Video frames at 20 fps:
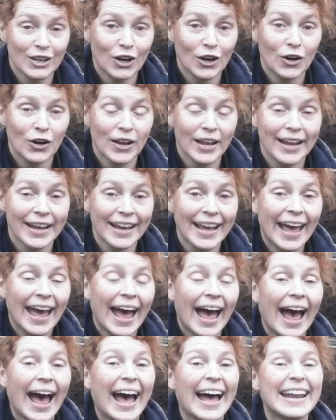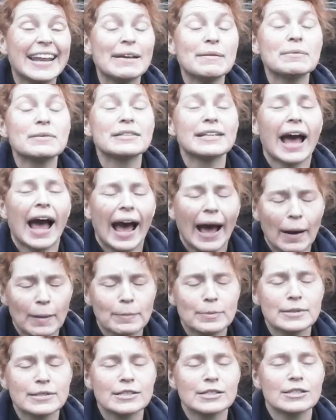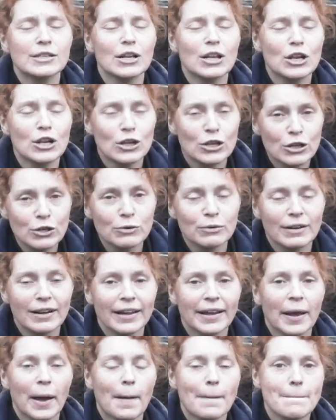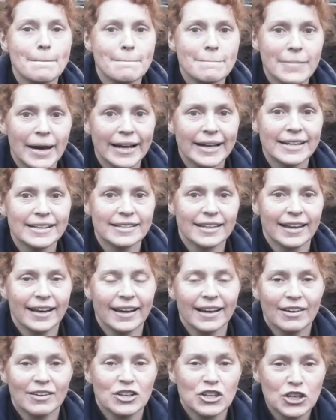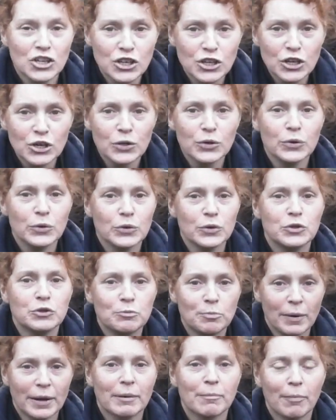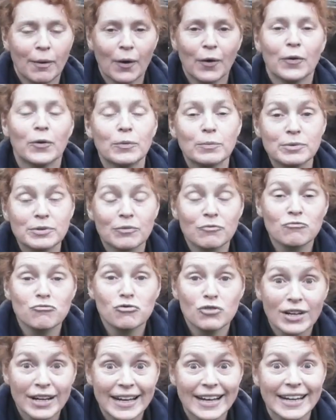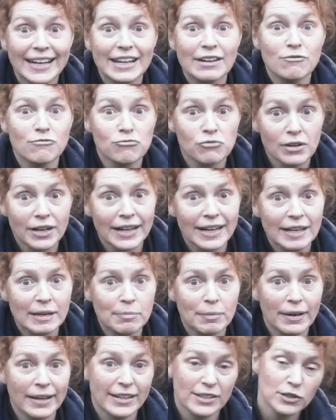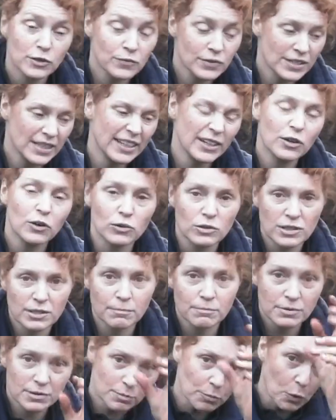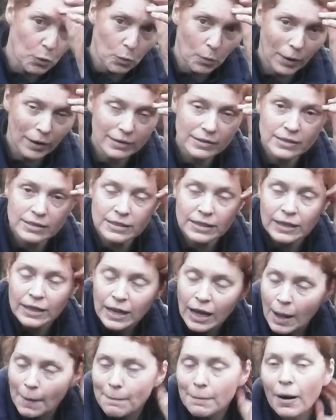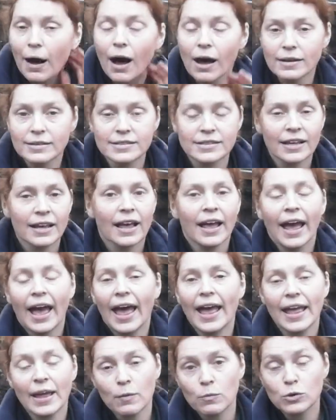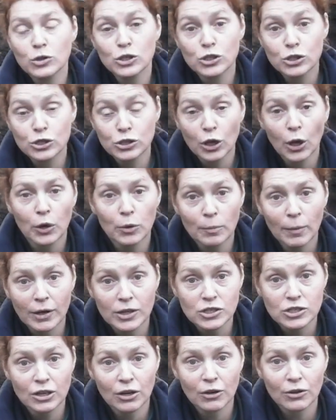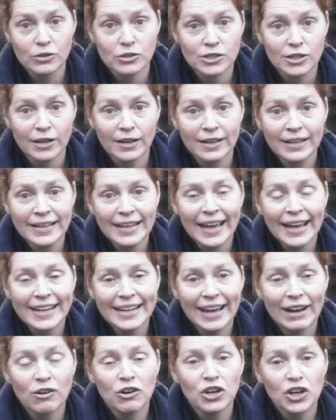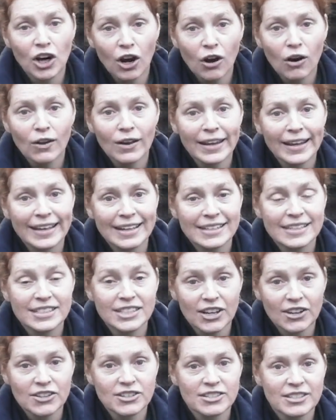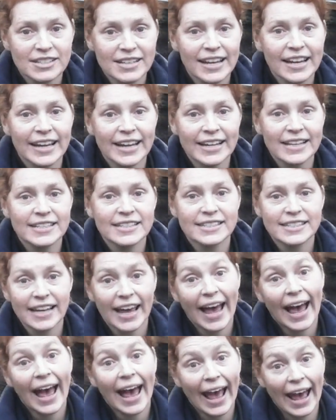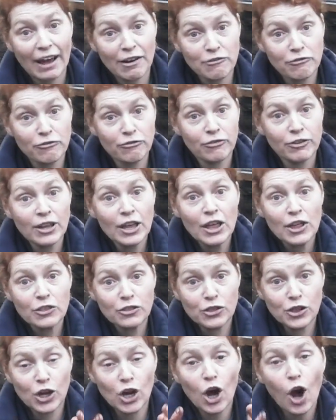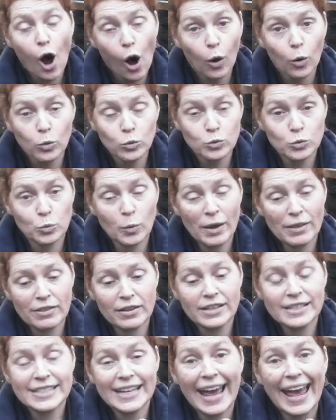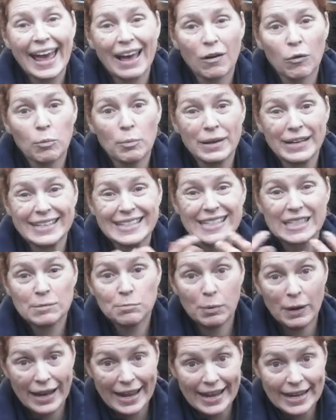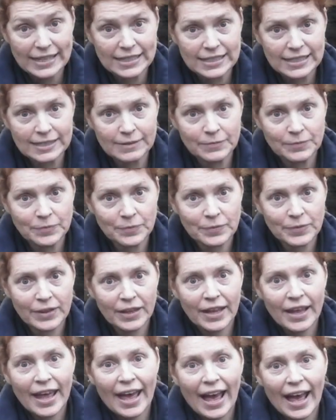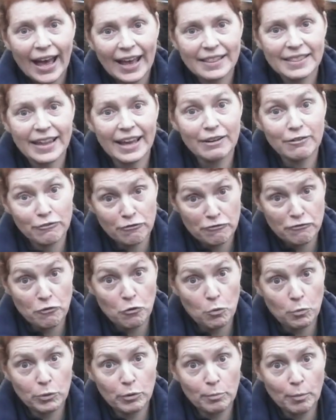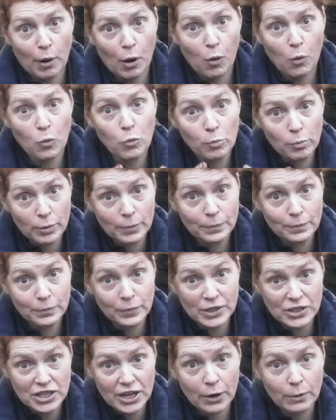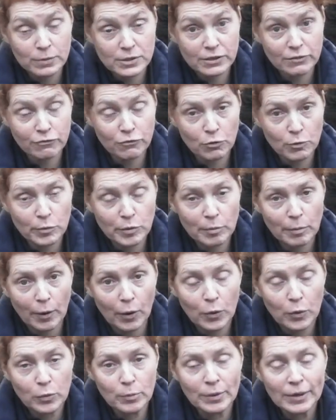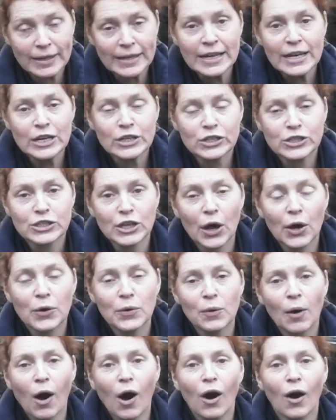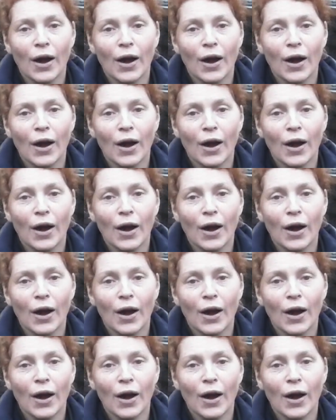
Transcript: garlic, and it was absolutely amazing. Huge big bulbs, really pleased. Obviously you've got some small ones, but it was so much larger. Now garlic does need to have the cold weather to help it split and then form the bulb, which helps it form the bulb. So